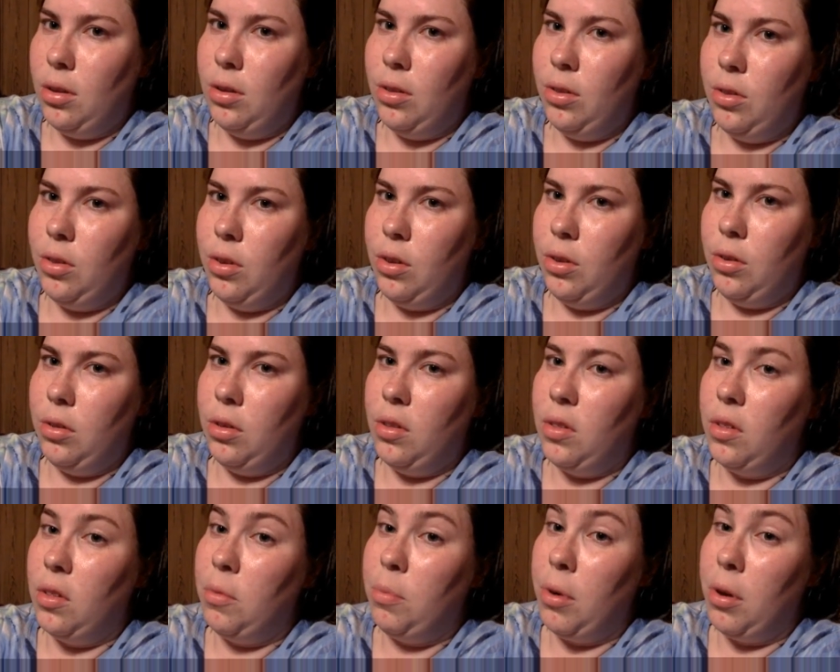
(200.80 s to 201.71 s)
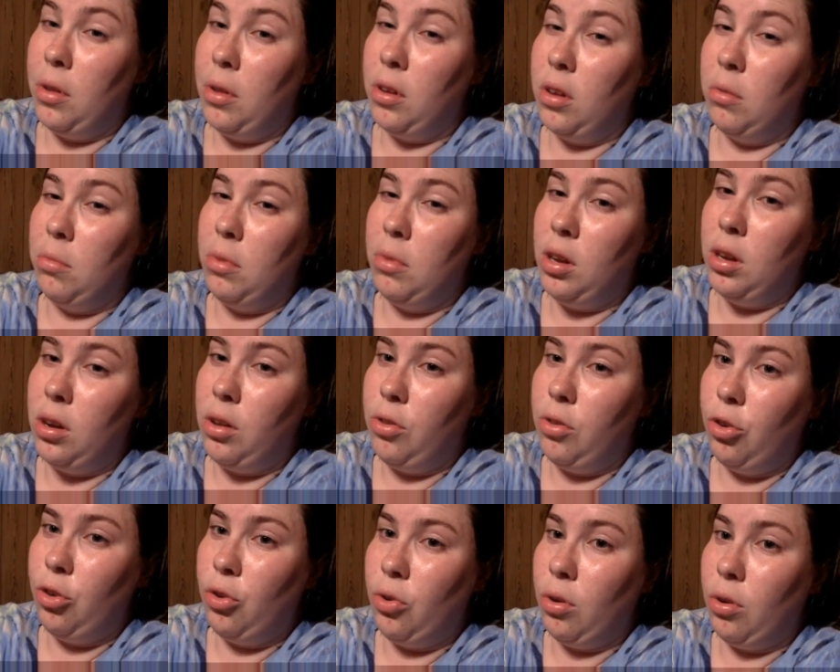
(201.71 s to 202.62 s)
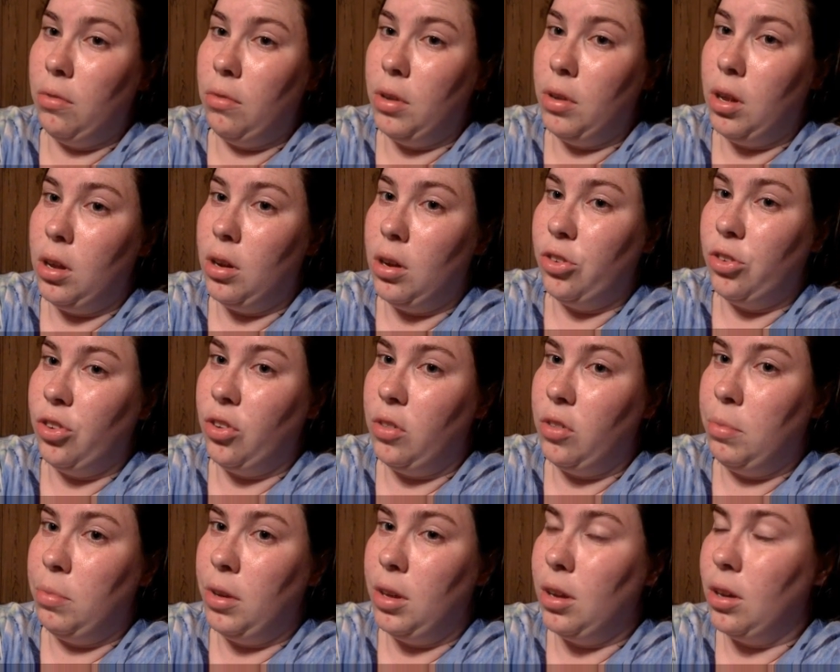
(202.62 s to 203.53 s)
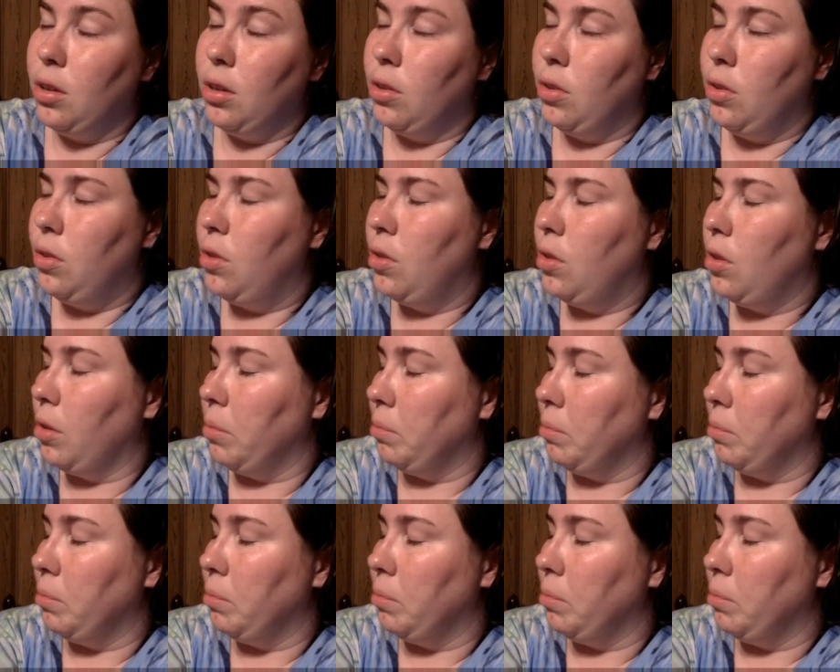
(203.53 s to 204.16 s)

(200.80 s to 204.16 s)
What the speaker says: So this is probably going to be another short vlog just because